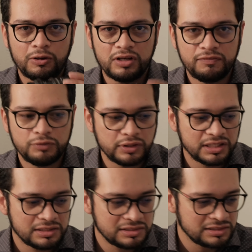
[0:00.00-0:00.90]
if you look
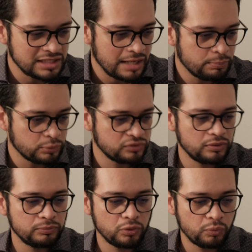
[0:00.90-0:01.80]
at the samples
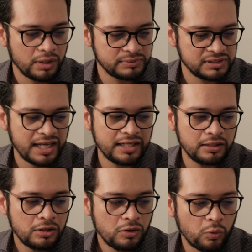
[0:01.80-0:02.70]
from their website
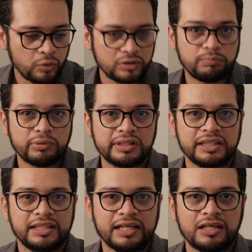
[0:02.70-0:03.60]
or the
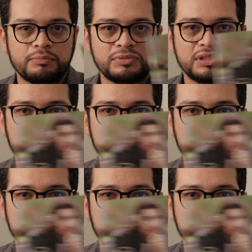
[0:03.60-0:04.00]
booklet that comes in